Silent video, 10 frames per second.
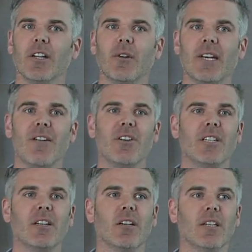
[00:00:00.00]
degree every
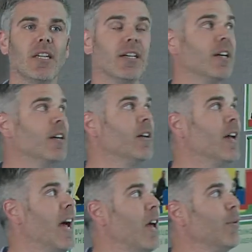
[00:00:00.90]
single year.
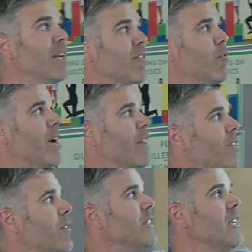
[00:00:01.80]
And we give away
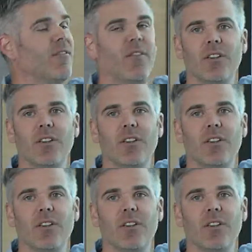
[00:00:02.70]
13